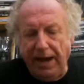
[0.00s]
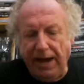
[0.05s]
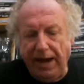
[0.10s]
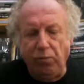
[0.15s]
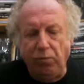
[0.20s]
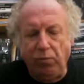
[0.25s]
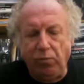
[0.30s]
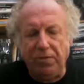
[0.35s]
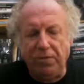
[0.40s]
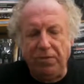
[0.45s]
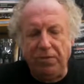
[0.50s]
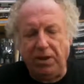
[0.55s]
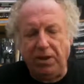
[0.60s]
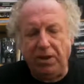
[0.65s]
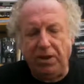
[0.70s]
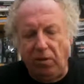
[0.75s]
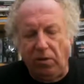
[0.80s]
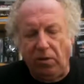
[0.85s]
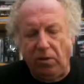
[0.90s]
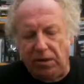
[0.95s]
a woman
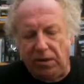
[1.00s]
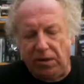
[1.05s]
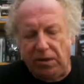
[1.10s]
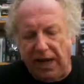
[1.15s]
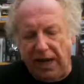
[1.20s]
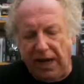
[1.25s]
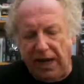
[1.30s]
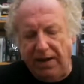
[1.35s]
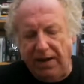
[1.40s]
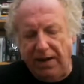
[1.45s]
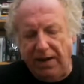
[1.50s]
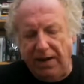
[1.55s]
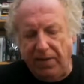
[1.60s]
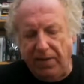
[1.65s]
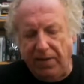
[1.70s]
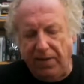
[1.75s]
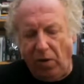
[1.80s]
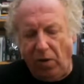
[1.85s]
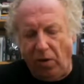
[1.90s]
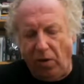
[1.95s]
called um,
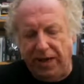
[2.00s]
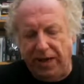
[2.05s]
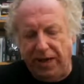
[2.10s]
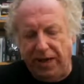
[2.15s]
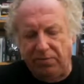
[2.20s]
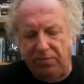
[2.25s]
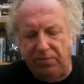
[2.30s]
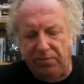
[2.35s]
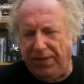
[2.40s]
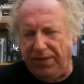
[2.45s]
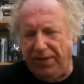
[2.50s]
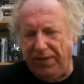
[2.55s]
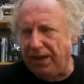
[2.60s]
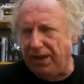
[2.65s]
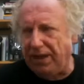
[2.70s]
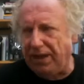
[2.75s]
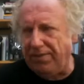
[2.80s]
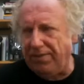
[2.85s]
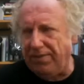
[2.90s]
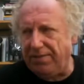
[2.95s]
Oya, I think
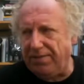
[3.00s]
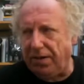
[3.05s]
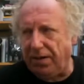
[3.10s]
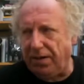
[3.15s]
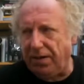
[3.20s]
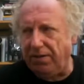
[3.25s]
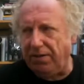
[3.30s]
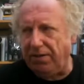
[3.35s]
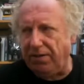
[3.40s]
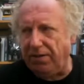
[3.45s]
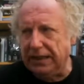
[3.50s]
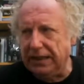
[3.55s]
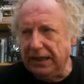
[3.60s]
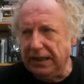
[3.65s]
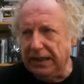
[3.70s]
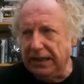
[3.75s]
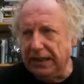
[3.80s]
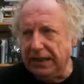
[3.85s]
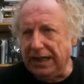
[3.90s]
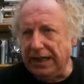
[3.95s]
eleven hundred,
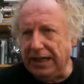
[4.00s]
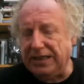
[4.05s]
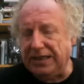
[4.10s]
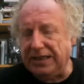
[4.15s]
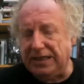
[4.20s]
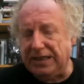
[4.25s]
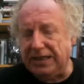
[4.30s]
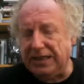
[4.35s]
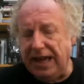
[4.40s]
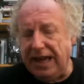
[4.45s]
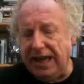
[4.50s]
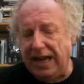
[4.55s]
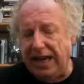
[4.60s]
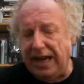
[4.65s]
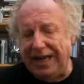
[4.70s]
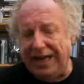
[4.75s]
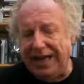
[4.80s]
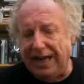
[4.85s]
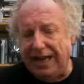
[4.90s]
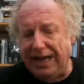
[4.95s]
that's to say
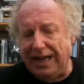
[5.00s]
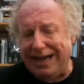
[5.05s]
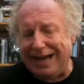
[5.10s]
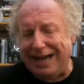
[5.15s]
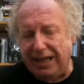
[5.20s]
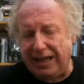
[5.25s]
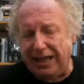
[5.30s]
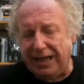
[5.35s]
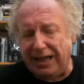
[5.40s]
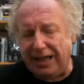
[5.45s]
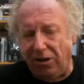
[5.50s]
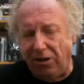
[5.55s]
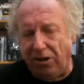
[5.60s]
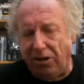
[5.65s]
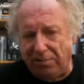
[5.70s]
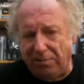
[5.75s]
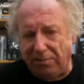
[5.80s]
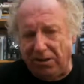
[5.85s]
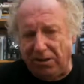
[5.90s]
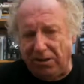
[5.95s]
uh, Kathy
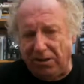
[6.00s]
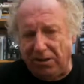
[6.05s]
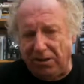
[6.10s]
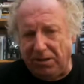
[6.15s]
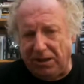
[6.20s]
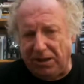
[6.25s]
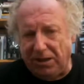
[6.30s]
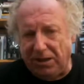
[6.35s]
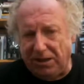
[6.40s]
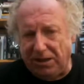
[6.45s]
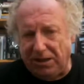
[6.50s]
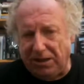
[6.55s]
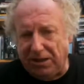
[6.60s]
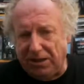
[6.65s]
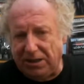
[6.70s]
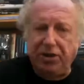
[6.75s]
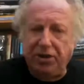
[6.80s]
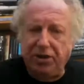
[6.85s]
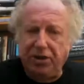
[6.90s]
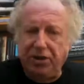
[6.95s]
Tolliver, was
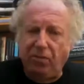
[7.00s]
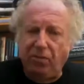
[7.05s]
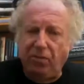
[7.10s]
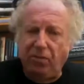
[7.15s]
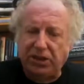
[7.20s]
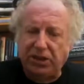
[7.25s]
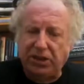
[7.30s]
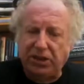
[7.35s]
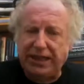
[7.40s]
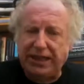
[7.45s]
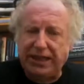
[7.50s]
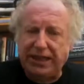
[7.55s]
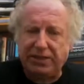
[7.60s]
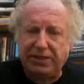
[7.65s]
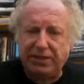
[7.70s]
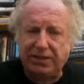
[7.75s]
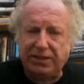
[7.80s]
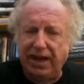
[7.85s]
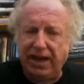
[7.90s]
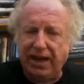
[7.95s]
at your conference
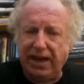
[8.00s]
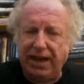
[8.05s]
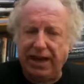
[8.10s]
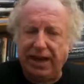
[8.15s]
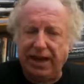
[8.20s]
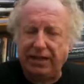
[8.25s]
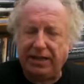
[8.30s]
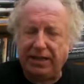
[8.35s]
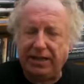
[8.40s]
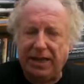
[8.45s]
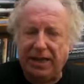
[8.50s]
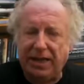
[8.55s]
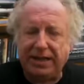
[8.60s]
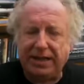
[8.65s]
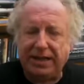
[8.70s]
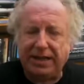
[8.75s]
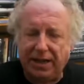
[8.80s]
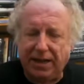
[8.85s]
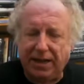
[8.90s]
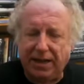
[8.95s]
yesterday at
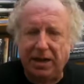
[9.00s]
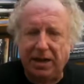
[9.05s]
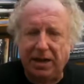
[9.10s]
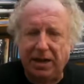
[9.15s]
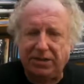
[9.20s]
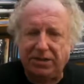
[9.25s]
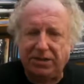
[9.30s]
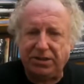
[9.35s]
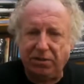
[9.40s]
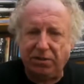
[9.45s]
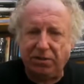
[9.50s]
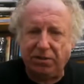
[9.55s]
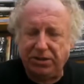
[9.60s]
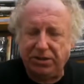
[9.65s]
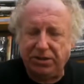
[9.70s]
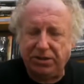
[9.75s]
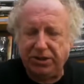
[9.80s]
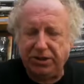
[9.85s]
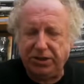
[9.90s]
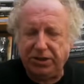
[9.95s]
Passing Clouds, the old,
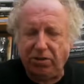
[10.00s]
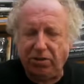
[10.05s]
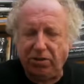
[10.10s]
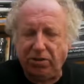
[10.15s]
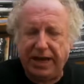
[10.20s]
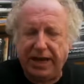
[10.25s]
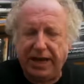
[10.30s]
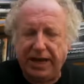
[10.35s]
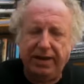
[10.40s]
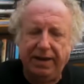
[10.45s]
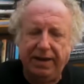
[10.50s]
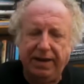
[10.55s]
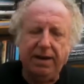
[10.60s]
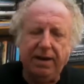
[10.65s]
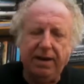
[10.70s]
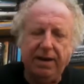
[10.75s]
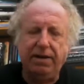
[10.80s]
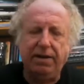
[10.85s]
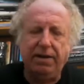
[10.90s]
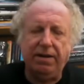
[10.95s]
the old lady
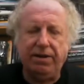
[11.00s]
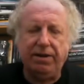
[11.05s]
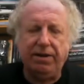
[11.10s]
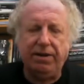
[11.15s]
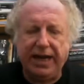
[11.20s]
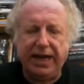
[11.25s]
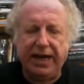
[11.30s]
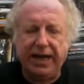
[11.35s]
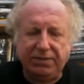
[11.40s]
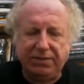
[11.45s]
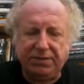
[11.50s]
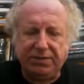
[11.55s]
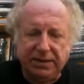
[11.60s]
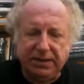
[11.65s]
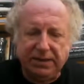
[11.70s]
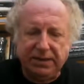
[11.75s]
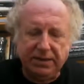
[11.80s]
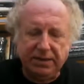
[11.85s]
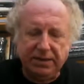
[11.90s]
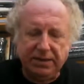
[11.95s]
near the
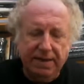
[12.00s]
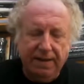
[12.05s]
entrance,